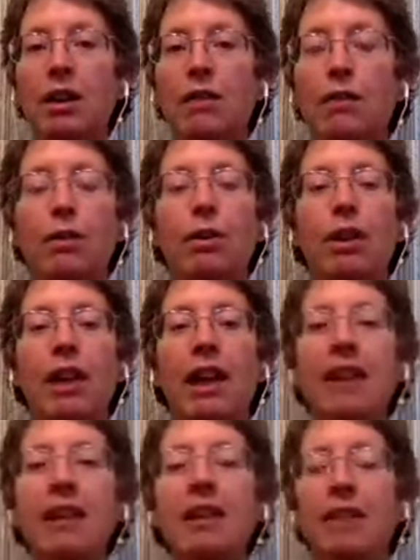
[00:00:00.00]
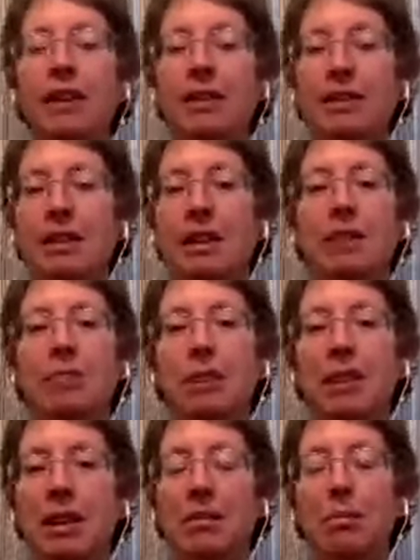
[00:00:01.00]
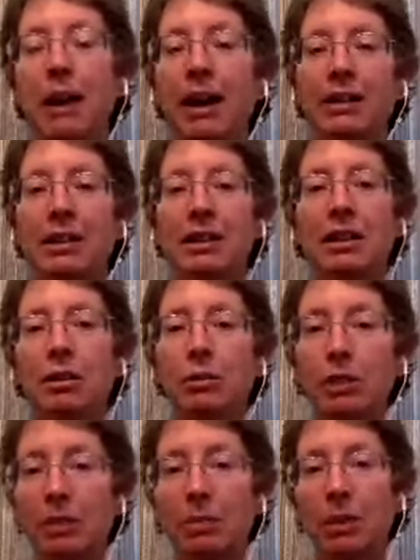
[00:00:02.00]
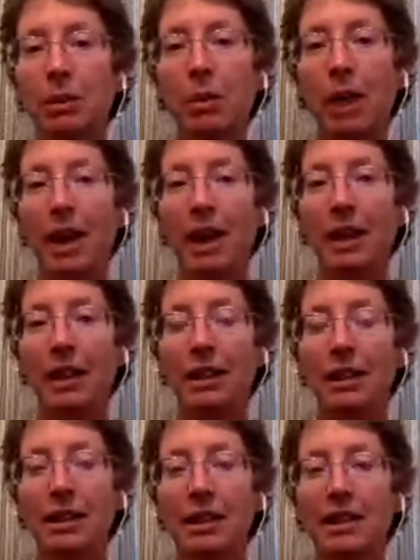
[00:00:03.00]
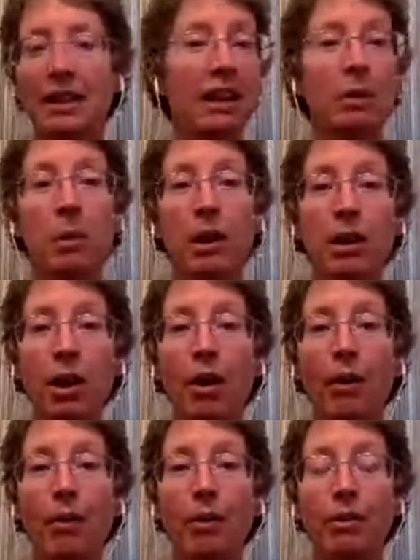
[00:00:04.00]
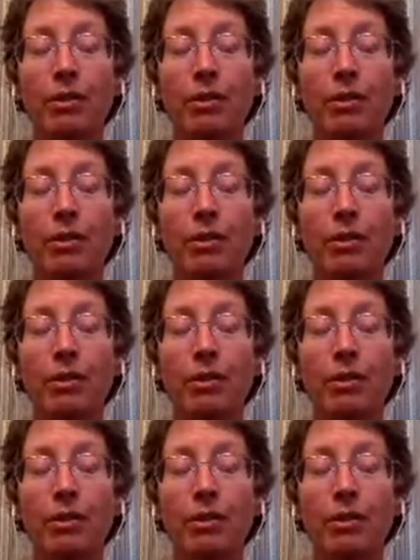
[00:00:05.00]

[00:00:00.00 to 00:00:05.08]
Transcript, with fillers: for any of us that had been impacted in a really big way. They didn't want to know.